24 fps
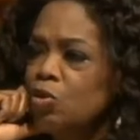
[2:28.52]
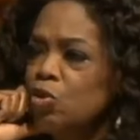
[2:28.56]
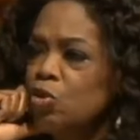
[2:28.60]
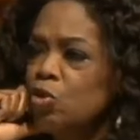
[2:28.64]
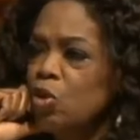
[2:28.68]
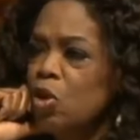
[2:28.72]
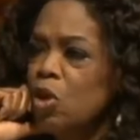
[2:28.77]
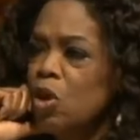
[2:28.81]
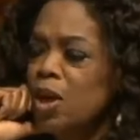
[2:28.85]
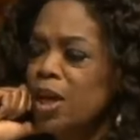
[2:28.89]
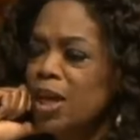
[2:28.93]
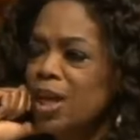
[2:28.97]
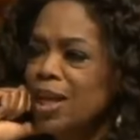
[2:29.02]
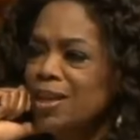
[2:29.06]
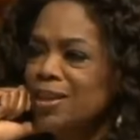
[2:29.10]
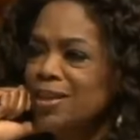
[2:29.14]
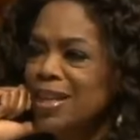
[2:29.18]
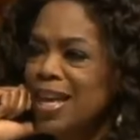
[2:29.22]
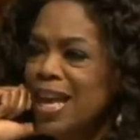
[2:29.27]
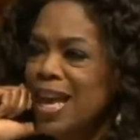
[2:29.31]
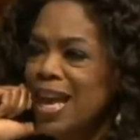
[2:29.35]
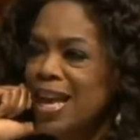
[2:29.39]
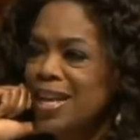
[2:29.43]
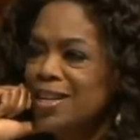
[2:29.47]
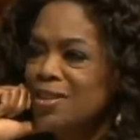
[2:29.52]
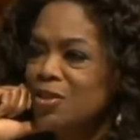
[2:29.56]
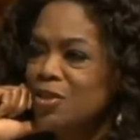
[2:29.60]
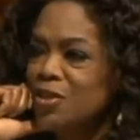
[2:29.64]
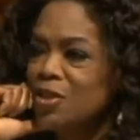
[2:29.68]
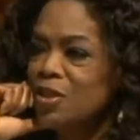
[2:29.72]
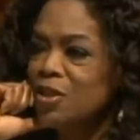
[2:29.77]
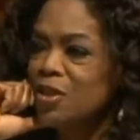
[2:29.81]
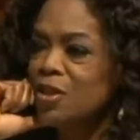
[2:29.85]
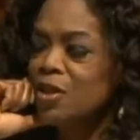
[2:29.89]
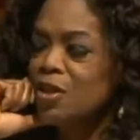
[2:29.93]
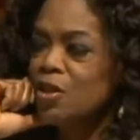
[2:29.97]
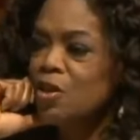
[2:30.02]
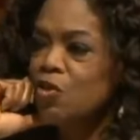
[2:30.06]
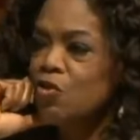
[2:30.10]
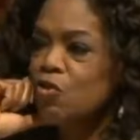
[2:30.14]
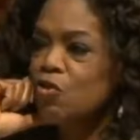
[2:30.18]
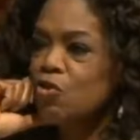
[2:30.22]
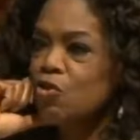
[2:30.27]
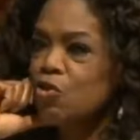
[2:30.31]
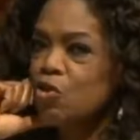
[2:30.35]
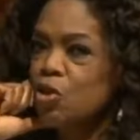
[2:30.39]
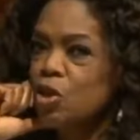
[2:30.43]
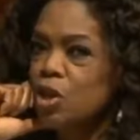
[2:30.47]
a name synonymous with
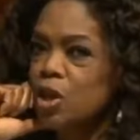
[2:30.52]
success and